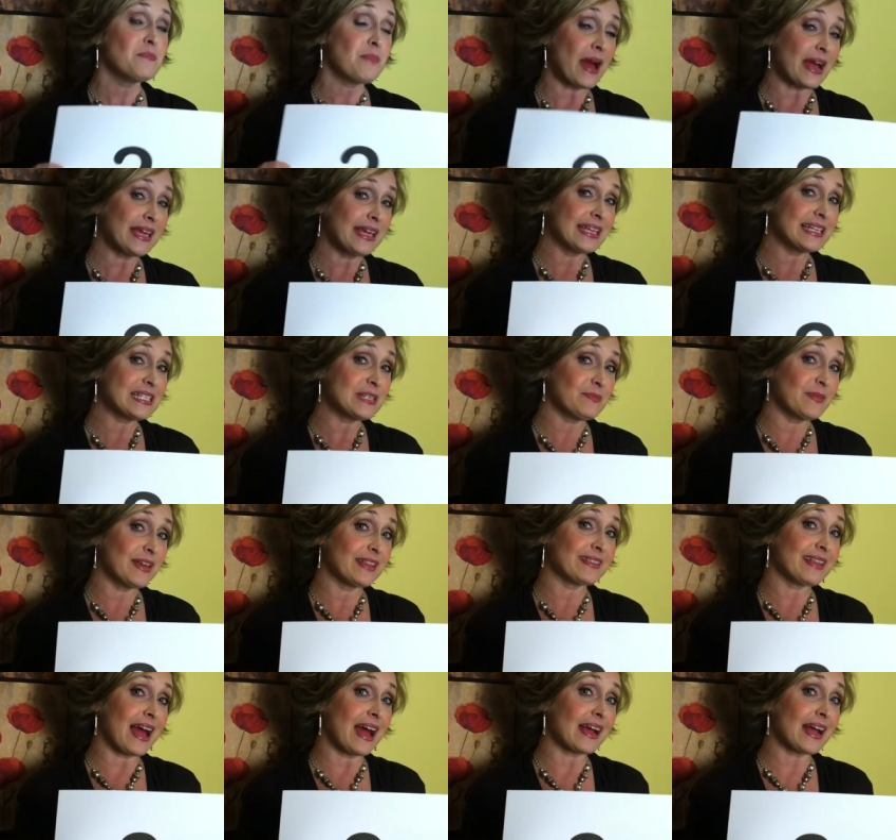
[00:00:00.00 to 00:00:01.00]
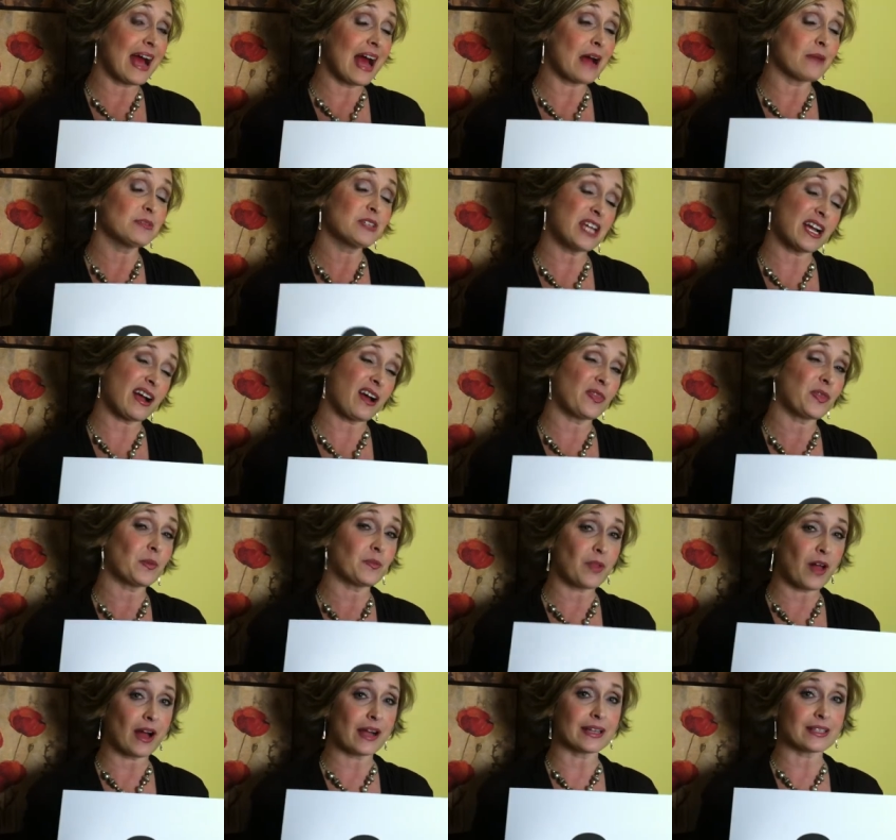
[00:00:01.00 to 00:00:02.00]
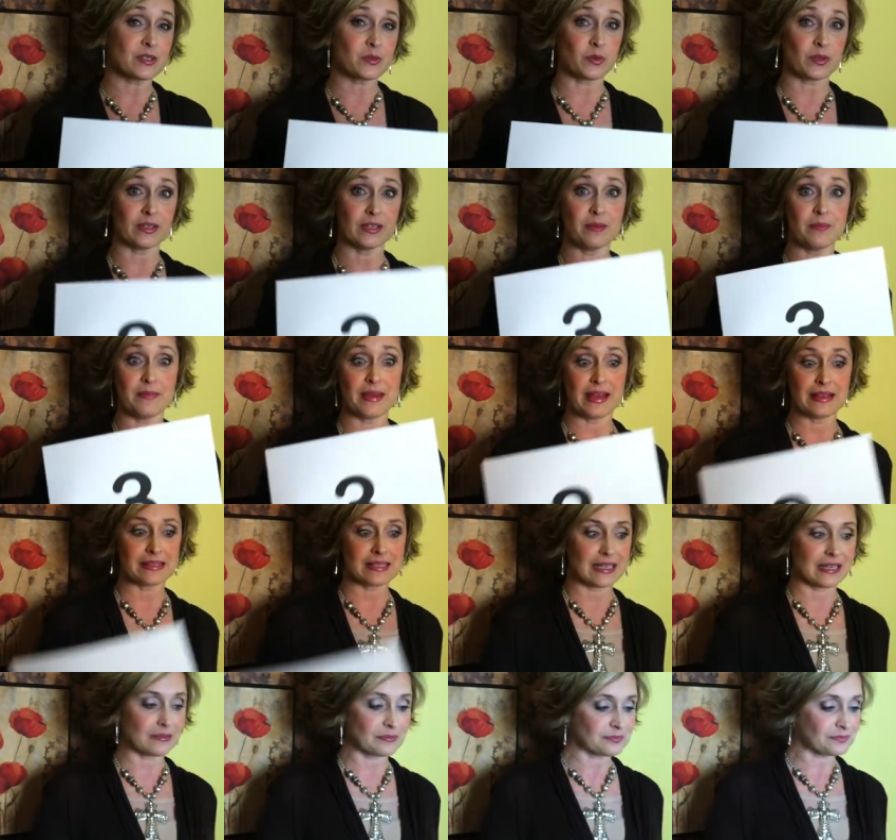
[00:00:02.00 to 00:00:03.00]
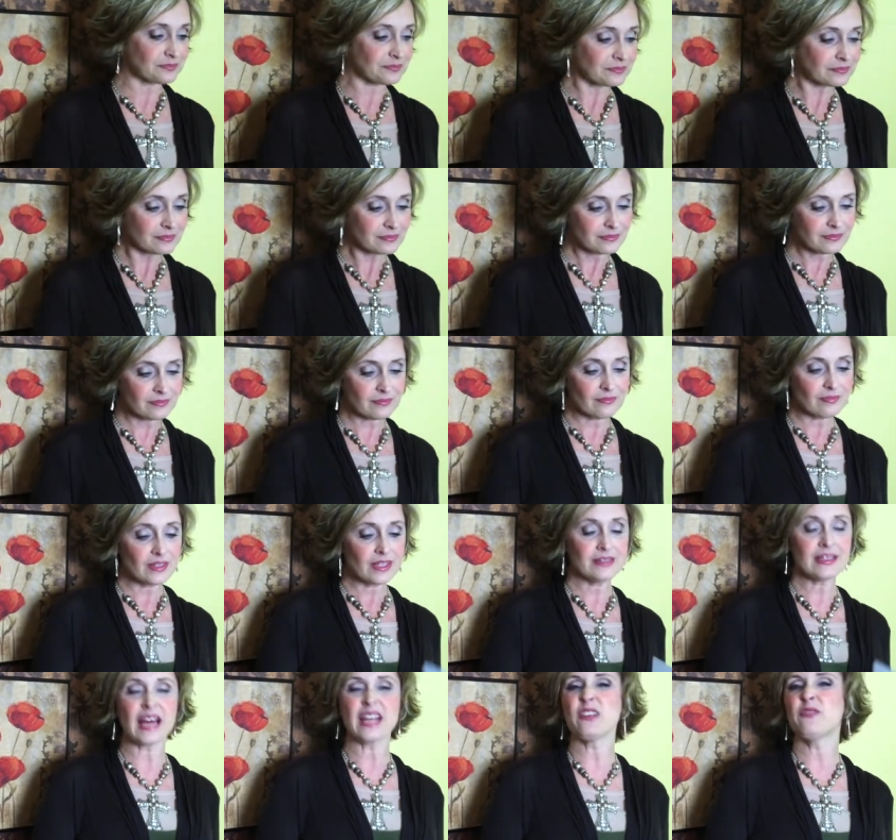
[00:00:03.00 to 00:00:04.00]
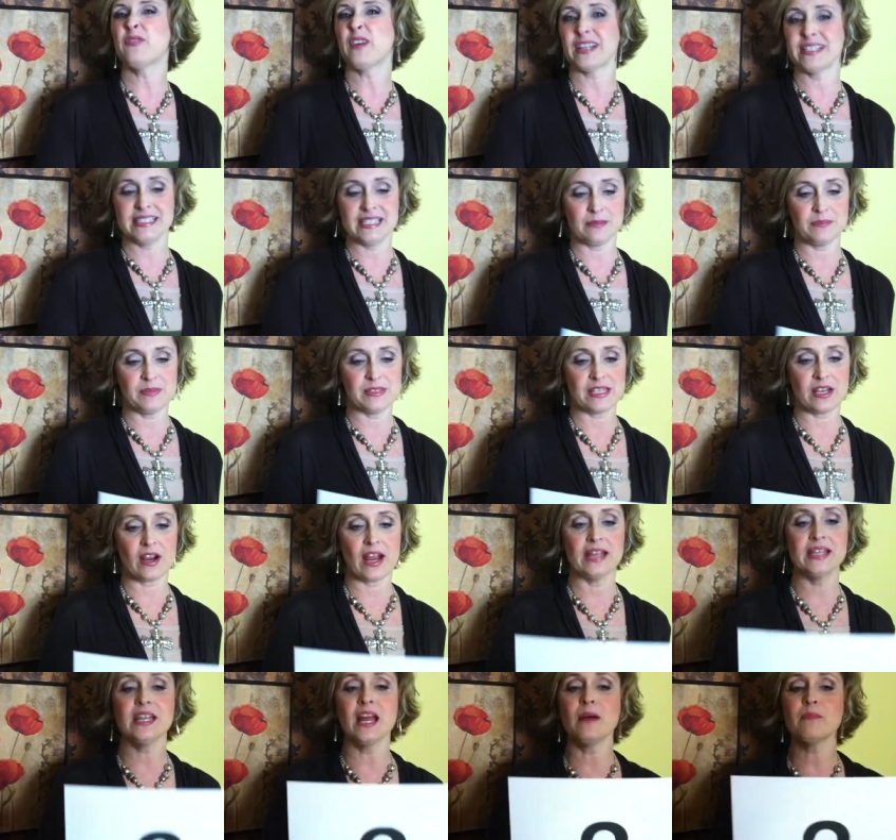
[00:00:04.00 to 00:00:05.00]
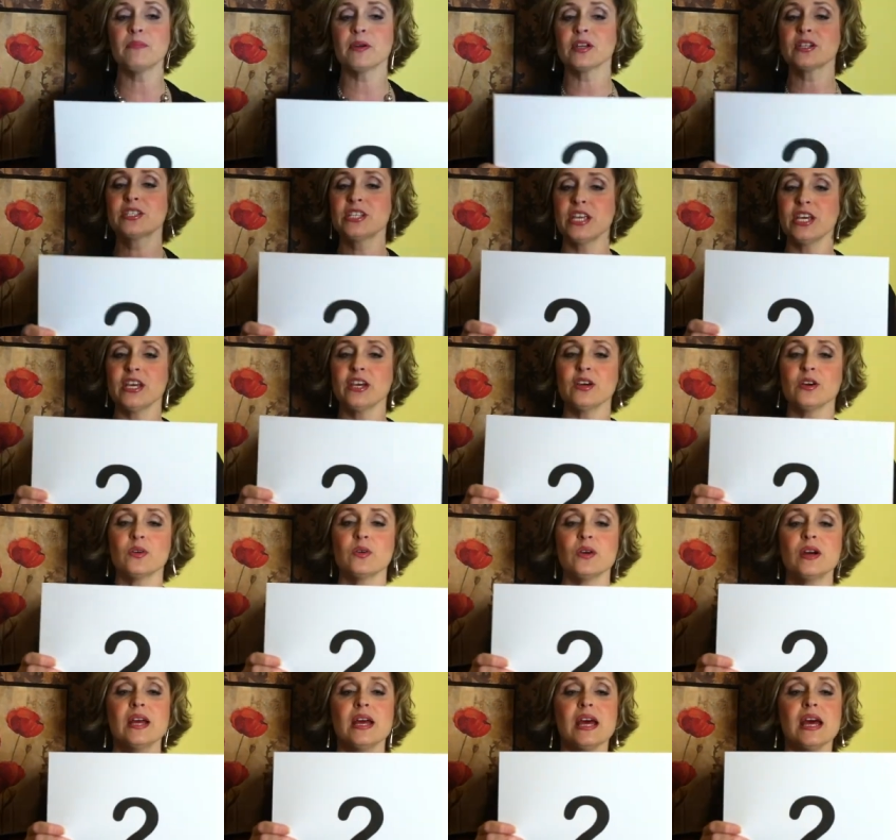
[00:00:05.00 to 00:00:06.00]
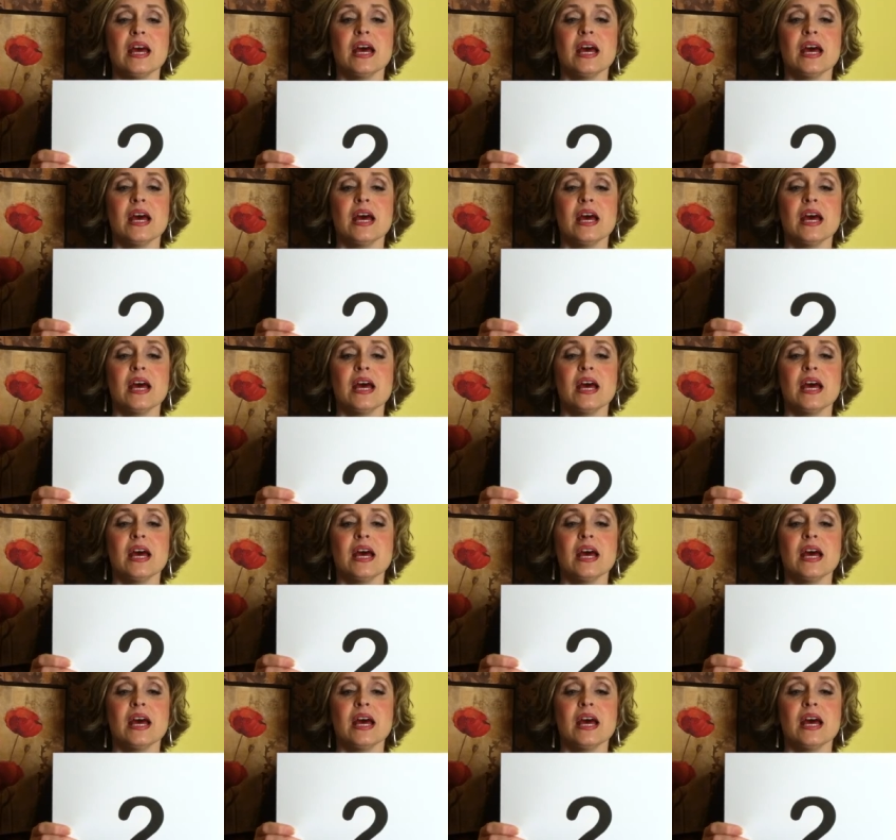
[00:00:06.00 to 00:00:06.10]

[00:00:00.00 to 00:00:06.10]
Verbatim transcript: BeckySpieth.com. Check out the blog, it's really amazing. A lot of fun tips there. Number two,